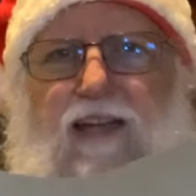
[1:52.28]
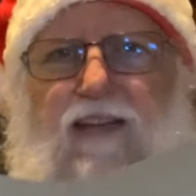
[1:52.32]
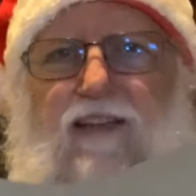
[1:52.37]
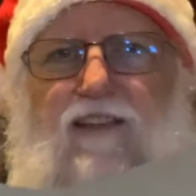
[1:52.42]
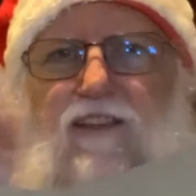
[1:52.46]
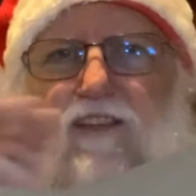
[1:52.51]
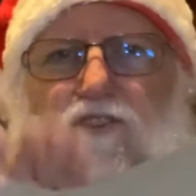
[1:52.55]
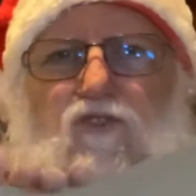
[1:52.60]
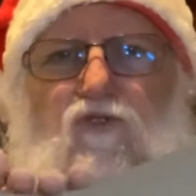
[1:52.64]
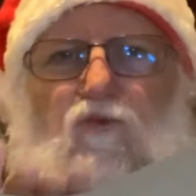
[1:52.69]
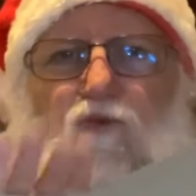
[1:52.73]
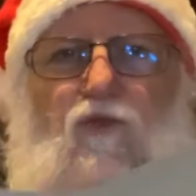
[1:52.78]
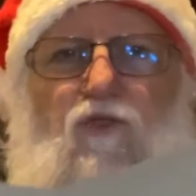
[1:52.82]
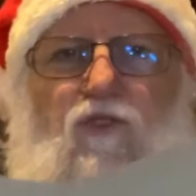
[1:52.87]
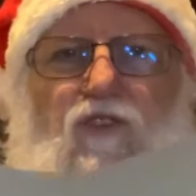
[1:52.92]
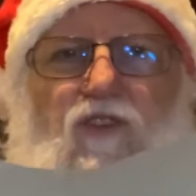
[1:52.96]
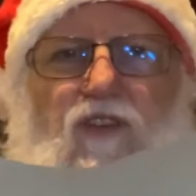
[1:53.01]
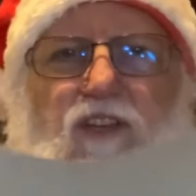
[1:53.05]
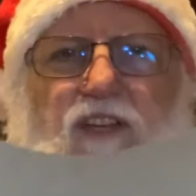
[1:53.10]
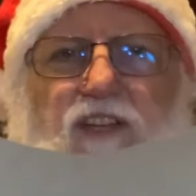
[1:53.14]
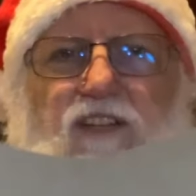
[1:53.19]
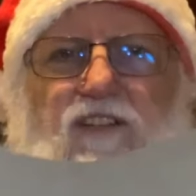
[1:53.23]
These are where the
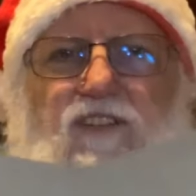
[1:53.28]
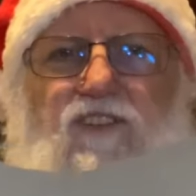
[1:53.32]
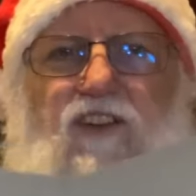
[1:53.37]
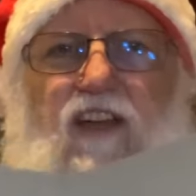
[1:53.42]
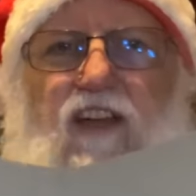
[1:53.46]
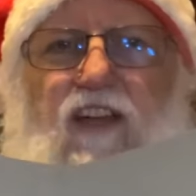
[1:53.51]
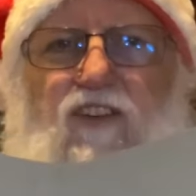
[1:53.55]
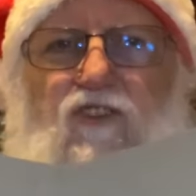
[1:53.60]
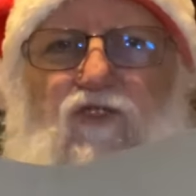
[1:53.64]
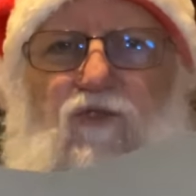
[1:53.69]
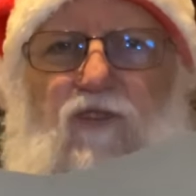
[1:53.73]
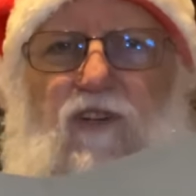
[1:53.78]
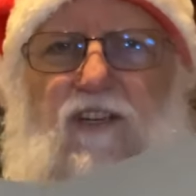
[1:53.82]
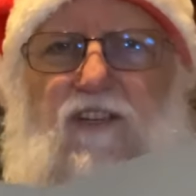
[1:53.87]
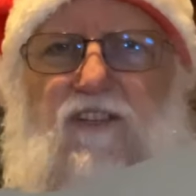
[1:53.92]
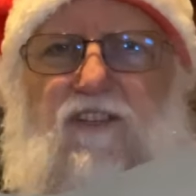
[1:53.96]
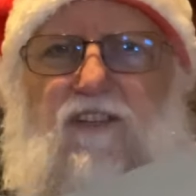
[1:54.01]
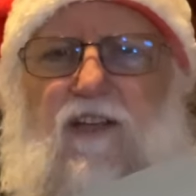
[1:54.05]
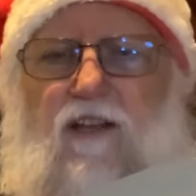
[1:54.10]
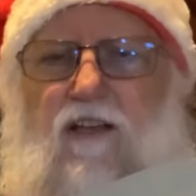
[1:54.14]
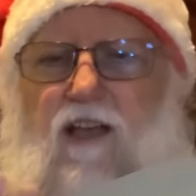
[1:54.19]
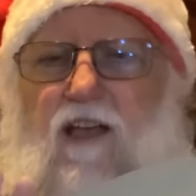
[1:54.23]
kid's legs are going to
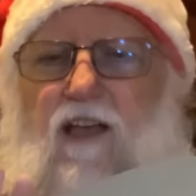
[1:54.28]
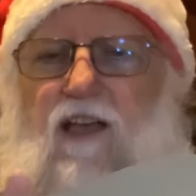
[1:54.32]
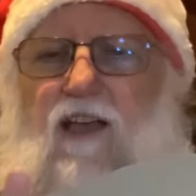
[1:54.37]
sit.